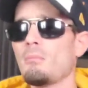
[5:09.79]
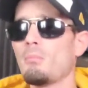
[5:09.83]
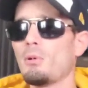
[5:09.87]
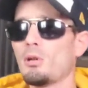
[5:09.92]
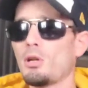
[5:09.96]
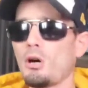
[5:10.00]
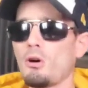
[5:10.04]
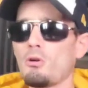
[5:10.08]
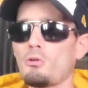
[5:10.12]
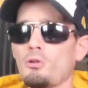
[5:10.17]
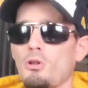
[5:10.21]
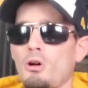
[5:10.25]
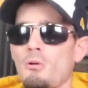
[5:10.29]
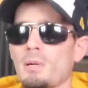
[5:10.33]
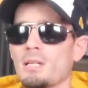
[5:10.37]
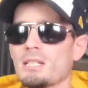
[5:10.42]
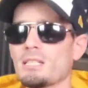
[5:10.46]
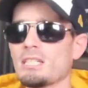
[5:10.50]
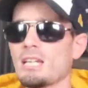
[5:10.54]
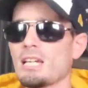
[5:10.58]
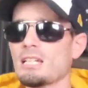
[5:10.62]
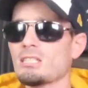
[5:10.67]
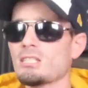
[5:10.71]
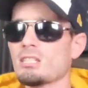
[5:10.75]
But Oklahoma
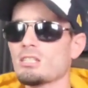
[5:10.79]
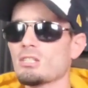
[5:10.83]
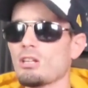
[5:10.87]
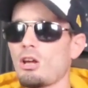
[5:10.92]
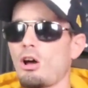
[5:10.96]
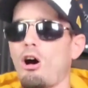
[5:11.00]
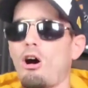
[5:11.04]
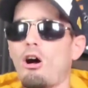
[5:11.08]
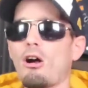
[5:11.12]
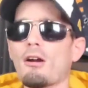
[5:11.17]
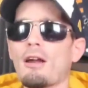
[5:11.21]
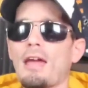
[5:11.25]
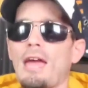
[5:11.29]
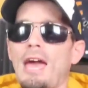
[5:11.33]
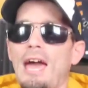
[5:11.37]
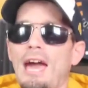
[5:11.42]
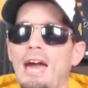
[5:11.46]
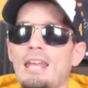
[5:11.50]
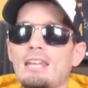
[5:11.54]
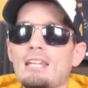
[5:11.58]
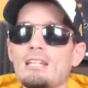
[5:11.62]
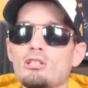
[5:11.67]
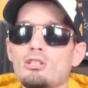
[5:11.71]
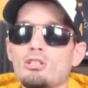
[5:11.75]
and Texas are
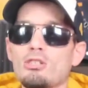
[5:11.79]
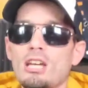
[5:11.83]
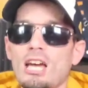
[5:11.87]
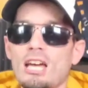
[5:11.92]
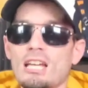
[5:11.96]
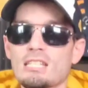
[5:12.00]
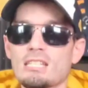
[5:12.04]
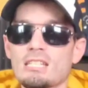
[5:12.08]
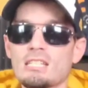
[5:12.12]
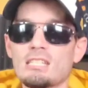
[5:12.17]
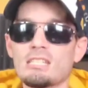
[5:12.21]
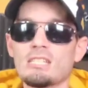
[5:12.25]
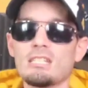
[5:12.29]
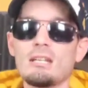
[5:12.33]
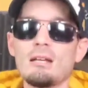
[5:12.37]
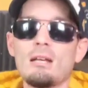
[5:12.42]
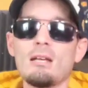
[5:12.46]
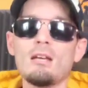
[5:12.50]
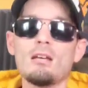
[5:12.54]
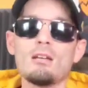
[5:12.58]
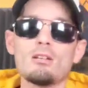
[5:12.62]
headed to the SEC.